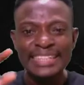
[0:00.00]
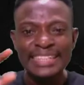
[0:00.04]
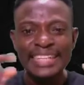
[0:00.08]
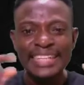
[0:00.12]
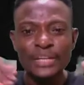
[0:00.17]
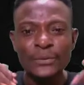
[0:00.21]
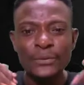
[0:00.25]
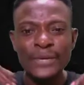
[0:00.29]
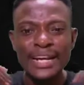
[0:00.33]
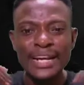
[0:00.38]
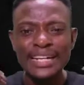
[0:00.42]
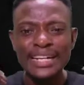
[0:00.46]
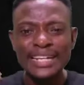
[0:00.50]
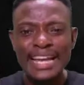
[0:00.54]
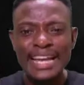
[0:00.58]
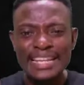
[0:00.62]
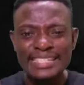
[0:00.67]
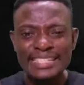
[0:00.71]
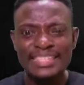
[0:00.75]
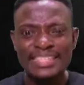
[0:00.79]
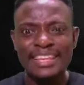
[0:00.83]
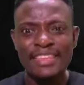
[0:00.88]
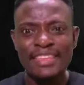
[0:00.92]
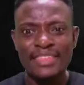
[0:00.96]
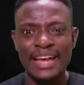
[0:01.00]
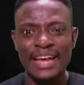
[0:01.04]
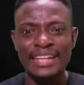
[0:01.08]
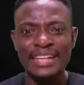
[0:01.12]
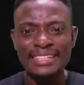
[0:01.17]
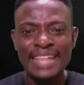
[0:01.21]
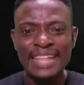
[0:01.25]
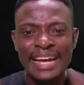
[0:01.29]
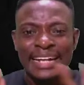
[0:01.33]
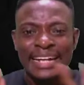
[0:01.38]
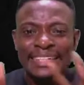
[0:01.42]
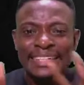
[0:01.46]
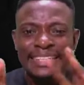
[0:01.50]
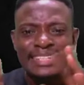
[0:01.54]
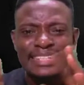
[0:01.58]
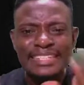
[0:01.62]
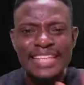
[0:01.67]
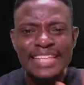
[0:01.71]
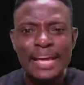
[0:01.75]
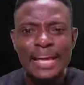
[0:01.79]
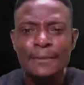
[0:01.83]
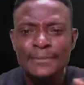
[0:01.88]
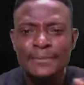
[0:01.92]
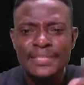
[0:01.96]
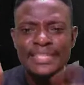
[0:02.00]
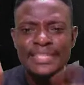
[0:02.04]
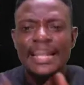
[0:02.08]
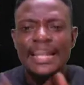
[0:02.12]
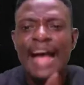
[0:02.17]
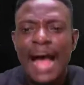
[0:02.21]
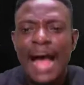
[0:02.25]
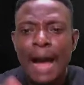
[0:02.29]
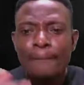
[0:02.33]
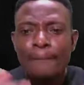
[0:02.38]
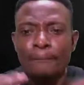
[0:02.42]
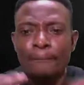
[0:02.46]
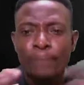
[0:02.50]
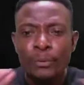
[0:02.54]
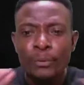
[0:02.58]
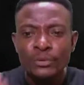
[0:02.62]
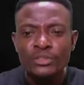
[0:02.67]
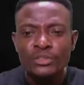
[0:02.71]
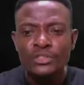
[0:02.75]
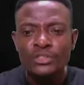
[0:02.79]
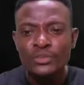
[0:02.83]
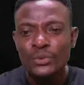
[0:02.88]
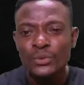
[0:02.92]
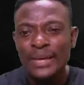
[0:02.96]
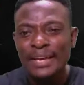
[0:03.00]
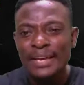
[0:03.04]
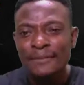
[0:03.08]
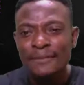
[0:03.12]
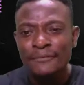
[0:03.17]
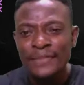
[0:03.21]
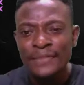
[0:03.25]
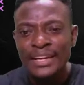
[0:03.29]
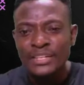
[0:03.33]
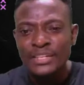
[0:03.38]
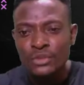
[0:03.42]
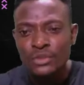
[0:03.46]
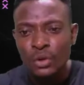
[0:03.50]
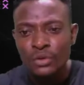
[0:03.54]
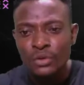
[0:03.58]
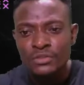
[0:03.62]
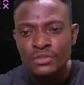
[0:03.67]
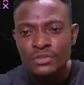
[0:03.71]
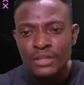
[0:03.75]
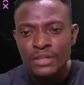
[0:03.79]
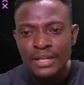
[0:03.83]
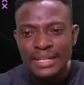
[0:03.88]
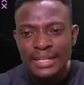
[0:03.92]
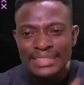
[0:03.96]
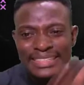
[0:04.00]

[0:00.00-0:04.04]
they realized that the same thing happened to aviators.